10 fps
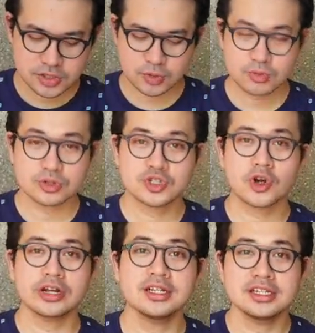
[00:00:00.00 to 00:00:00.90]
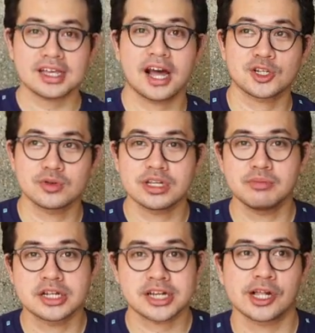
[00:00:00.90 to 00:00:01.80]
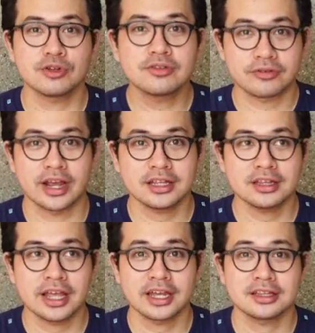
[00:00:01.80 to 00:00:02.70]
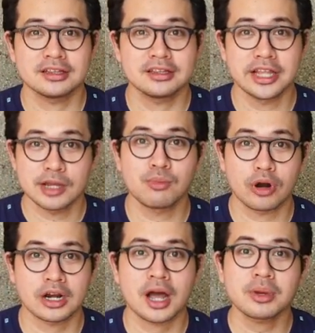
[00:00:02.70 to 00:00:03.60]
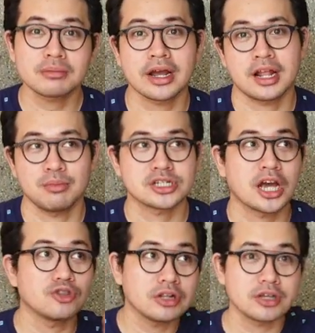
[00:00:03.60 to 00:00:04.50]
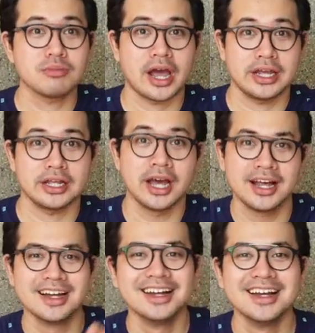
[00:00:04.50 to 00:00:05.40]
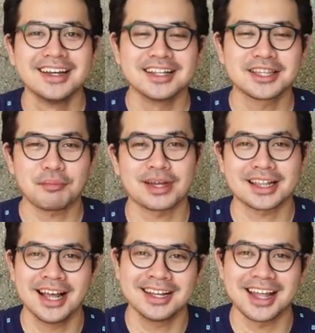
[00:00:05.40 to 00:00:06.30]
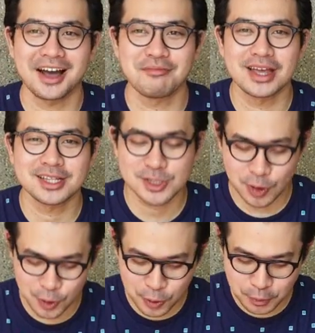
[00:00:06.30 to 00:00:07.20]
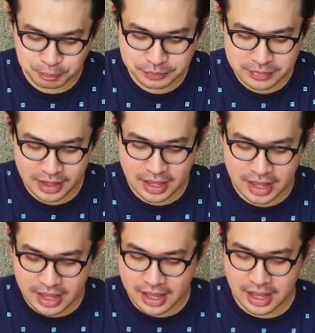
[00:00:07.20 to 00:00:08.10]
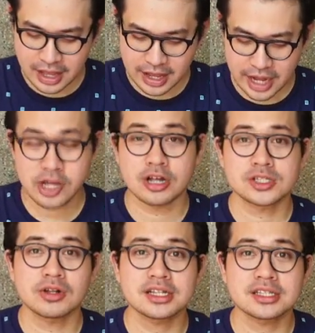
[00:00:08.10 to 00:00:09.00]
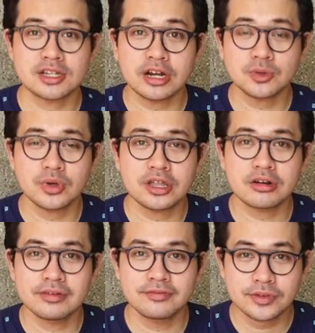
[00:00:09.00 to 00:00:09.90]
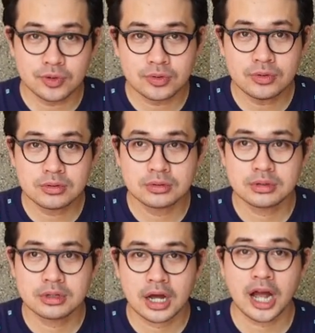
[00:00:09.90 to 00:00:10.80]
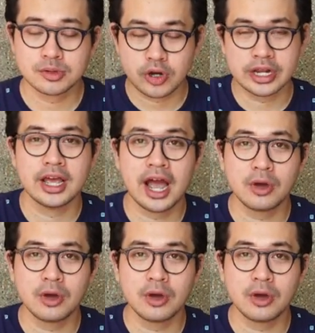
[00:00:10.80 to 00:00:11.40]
So, Jordan is actually my childhood friend and neighbor. Kapitbahay namin siya. Andun na yung bahay. Tapat lang namin. So, ayun. So, let's start with the review. Ah, sorry.